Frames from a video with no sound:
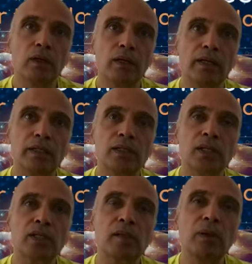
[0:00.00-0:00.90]
It is
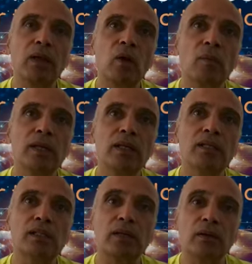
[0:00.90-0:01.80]
just, it may not be
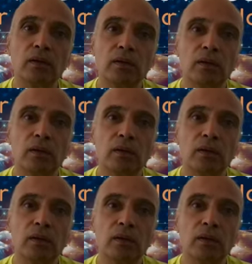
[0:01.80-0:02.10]
instant.